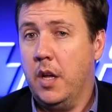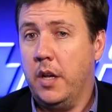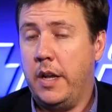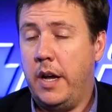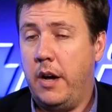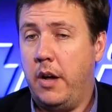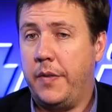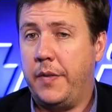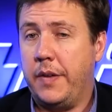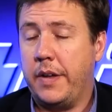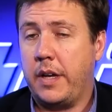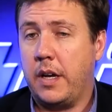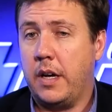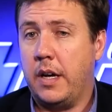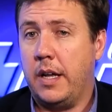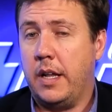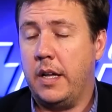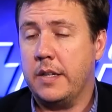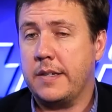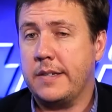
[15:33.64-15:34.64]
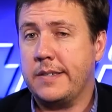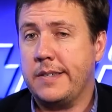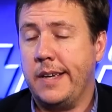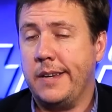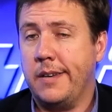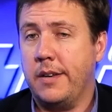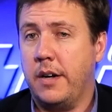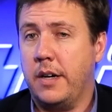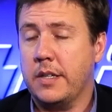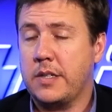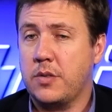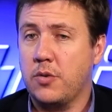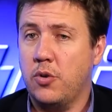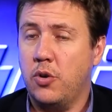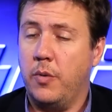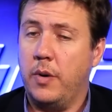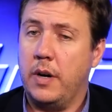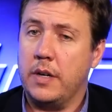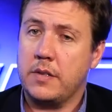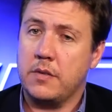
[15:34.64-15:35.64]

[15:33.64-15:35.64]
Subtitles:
No, I think, as I said, I saw